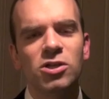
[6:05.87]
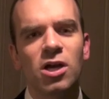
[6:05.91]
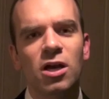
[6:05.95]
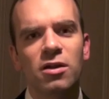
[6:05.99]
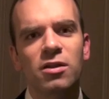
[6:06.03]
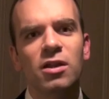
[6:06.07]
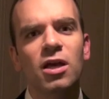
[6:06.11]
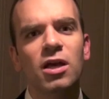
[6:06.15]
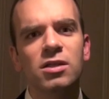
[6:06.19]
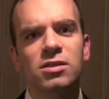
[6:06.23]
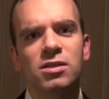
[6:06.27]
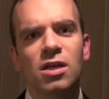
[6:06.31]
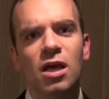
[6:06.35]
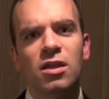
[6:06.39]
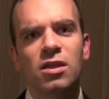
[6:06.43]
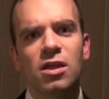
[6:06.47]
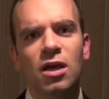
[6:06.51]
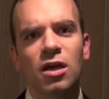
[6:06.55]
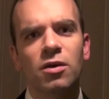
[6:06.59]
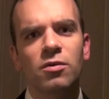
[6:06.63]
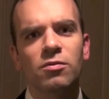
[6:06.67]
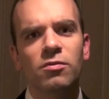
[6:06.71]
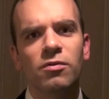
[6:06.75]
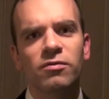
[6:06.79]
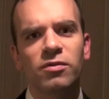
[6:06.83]
share things they
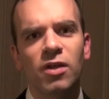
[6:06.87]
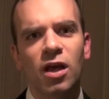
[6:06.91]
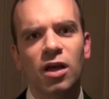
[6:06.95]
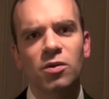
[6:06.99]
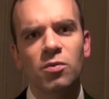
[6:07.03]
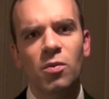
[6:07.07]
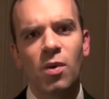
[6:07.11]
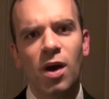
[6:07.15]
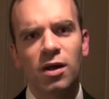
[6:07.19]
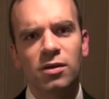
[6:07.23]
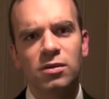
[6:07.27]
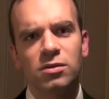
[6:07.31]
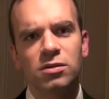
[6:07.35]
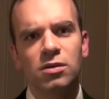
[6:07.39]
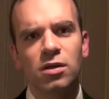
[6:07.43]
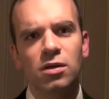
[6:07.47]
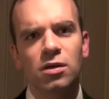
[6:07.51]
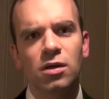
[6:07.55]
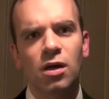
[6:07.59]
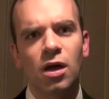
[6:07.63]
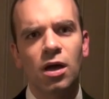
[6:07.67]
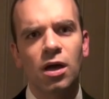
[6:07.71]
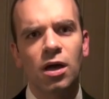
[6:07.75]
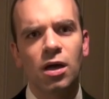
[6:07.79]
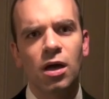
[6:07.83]
think reflect well
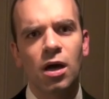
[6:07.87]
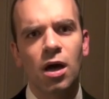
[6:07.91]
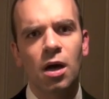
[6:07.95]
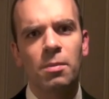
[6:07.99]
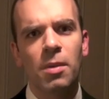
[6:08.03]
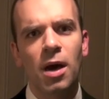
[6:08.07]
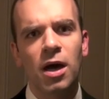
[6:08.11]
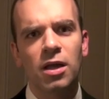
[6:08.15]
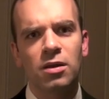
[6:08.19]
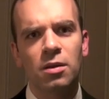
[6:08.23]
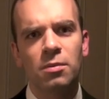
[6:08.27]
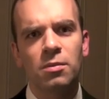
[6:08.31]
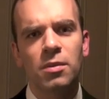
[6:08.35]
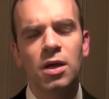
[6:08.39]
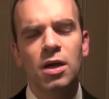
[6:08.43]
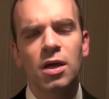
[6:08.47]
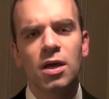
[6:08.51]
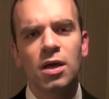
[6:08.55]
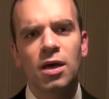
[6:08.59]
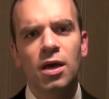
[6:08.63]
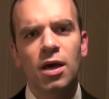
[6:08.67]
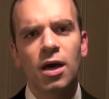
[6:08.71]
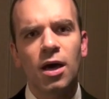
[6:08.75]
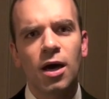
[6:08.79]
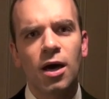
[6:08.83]
upon them.
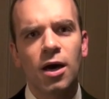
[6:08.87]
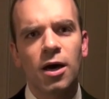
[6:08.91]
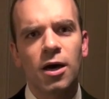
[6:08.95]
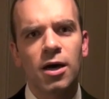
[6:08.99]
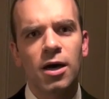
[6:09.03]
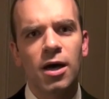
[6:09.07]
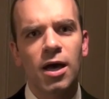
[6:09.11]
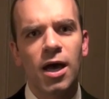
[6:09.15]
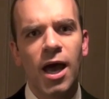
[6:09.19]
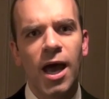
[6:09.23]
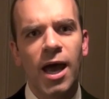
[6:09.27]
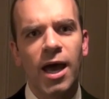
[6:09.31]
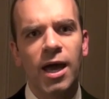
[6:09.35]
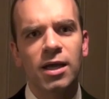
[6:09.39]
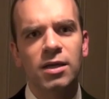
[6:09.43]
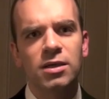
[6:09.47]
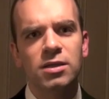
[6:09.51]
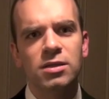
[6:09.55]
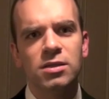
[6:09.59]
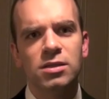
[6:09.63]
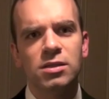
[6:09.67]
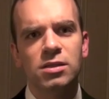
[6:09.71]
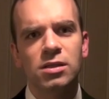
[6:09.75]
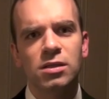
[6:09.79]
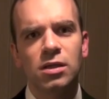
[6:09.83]

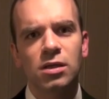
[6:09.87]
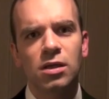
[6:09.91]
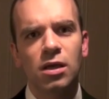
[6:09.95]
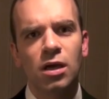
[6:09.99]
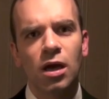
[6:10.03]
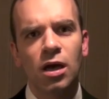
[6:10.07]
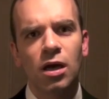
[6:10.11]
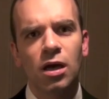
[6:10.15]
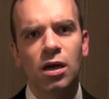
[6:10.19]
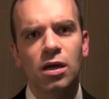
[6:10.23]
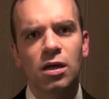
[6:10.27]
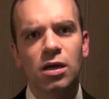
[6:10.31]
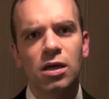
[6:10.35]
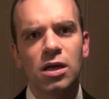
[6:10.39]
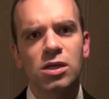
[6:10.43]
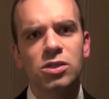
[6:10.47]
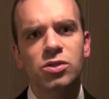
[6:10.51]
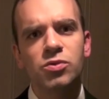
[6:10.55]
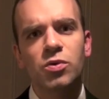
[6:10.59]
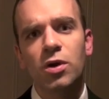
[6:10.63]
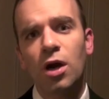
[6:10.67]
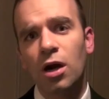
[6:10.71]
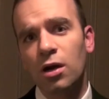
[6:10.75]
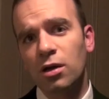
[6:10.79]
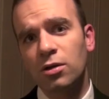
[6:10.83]
And
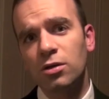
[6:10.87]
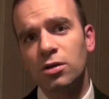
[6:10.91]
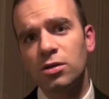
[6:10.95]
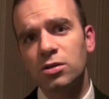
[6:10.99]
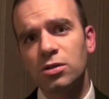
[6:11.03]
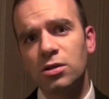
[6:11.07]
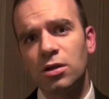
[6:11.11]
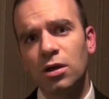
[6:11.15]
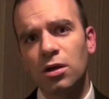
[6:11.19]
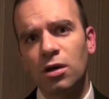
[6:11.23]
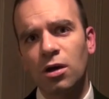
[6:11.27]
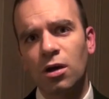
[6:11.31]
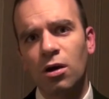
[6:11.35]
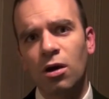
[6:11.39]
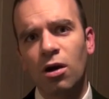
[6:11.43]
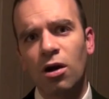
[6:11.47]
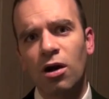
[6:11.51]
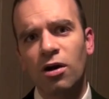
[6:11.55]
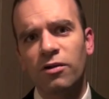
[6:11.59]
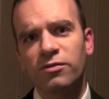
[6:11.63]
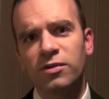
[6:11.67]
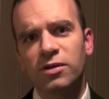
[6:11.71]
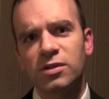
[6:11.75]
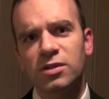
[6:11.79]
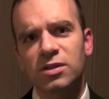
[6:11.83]
history articles are
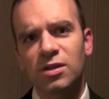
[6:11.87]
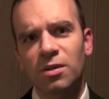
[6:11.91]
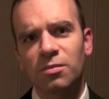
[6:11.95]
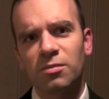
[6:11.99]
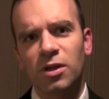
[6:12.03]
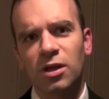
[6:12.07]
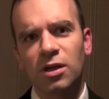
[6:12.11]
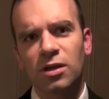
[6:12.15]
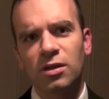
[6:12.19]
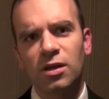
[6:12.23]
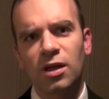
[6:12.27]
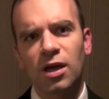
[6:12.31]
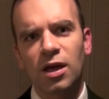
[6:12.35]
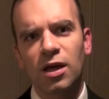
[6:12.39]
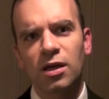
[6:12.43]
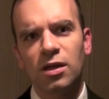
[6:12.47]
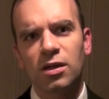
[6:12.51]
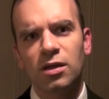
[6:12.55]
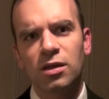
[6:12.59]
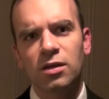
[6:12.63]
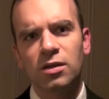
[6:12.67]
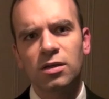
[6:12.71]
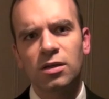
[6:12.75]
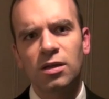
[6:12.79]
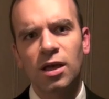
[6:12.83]
often something
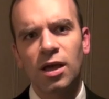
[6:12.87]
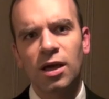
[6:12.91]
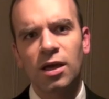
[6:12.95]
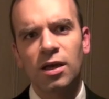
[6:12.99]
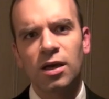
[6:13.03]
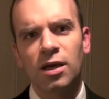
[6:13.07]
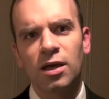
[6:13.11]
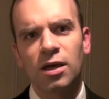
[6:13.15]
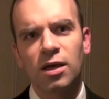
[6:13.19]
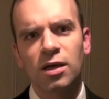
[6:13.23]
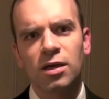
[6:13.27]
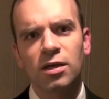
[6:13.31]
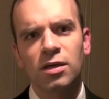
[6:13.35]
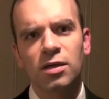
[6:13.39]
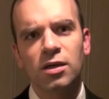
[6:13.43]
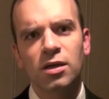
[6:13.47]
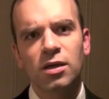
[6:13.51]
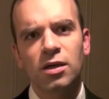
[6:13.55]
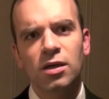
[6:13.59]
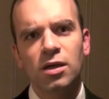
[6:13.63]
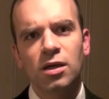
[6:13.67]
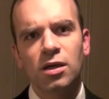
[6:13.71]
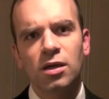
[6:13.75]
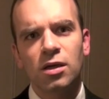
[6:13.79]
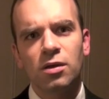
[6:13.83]
that
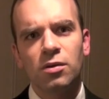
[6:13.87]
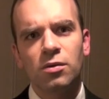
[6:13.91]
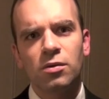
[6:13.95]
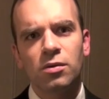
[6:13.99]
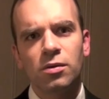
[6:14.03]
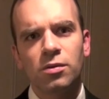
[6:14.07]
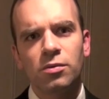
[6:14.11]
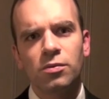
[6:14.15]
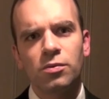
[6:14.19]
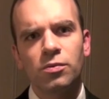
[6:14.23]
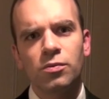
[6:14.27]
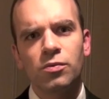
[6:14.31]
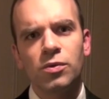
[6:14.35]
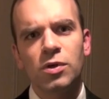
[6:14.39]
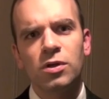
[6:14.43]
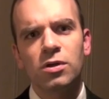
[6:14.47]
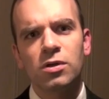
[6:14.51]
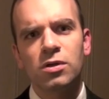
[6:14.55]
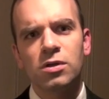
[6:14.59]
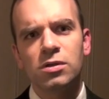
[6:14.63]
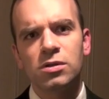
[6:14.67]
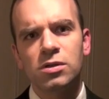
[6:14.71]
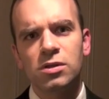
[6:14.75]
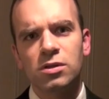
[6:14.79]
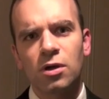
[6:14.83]

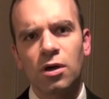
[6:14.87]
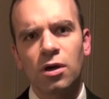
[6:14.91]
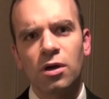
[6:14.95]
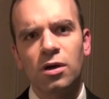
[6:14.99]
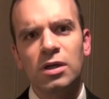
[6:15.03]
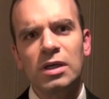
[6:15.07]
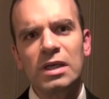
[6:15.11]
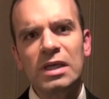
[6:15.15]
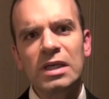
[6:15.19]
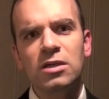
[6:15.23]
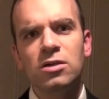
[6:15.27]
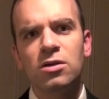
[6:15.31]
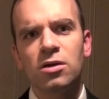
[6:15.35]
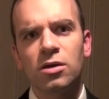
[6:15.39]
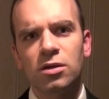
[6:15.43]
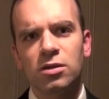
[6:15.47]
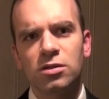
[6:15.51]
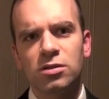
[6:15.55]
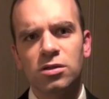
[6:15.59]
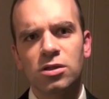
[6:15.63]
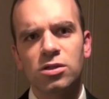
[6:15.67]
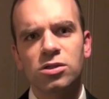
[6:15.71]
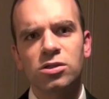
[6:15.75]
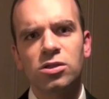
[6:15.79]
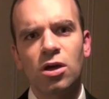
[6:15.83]
readers are eager
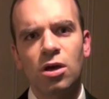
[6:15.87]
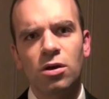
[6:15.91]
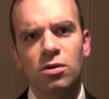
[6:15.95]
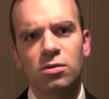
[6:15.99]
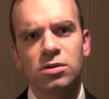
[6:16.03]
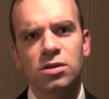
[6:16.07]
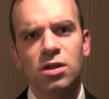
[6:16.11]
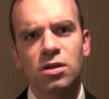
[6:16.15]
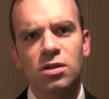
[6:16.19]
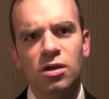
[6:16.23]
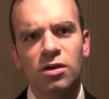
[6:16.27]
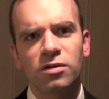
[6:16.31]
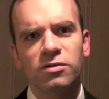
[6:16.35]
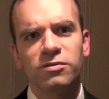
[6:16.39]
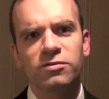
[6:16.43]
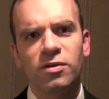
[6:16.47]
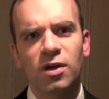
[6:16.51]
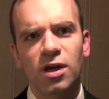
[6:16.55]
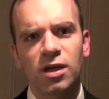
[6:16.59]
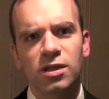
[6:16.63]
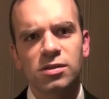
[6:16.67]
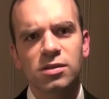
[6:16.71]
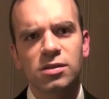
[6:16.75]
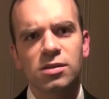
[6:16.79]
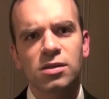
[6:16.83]
to show to their
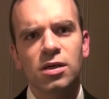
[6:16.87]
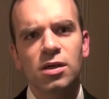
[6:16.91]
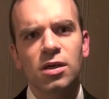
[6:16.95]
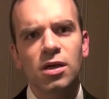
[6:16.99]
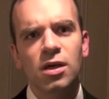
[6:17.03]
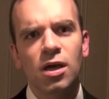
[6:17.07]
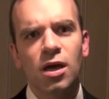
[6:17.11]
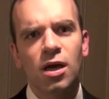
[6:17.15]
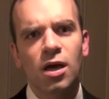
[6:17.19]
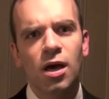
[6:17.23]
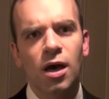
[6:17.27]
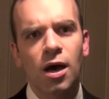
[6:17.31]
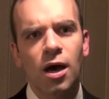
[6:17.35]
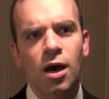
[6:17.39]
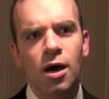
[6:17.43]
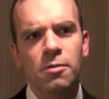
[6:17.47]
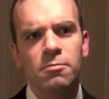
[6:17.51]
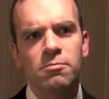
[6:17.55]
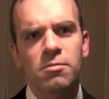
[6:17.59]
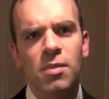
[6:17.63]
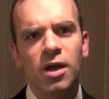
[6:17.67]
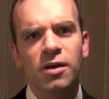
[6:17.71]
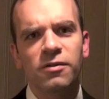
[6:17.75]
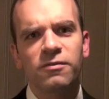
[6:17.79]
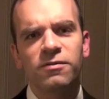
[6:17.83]
friends.
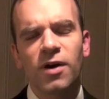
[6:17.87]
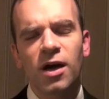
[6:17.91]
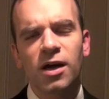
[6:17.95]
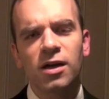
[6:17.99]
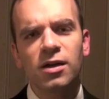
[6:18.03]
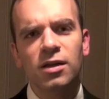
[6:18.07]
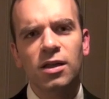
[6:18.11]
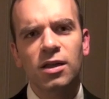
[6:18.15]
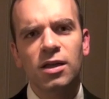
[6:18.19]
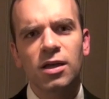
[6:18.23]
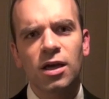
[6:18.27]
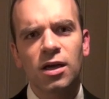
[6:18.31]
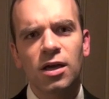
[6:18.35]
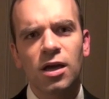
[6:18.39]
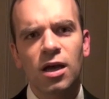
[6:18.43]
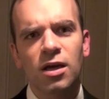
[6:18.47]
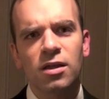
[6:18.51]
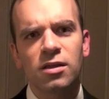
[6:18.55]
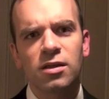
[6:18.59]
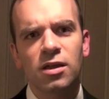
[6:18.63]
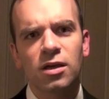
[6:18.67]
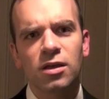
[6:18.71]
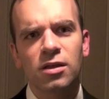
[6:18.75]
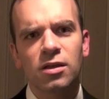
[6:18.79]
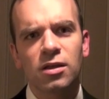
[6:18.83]
And finally, I
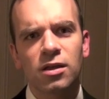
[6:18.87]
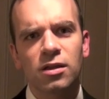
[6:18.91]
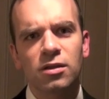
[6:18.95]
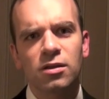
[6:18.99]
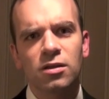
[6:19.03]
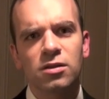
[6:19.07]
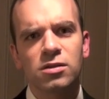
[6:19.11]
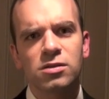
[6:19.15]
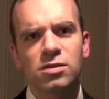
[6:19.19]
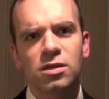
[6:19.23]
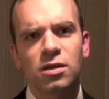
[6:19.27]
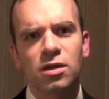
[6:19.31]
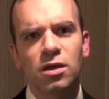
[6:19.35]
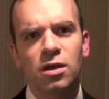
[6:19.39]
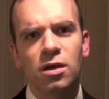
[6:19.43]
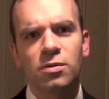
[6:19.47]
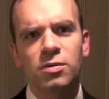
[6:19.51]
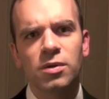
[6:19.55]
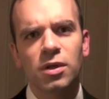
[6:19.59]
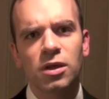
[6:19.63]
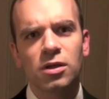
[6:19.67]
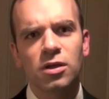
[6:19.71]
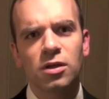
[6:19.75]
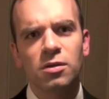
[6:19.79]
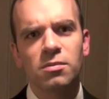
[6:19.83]
think that there's a
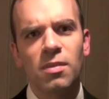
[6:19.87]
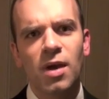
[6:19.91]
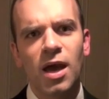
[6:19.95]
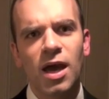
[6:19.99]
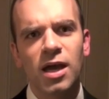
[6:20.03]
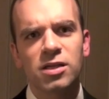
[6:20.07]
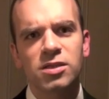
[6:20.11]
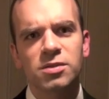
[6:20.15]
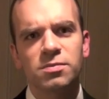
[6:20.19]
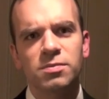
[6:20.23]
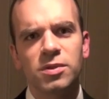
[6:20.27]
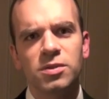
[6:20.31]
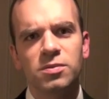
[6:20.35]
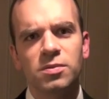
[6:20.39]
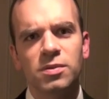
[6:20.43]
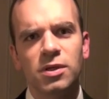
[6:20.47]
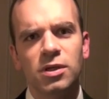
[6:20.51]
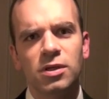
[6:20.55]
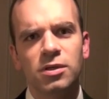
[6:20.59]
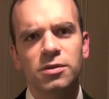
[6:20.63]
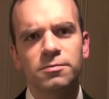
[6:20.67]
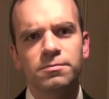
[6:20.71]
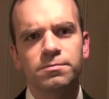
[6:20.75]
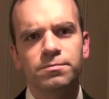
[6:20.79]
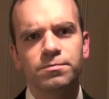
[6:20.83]
really good match
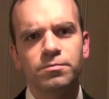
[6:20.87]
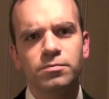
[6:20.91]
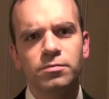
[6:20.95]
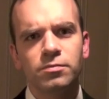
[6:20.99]
between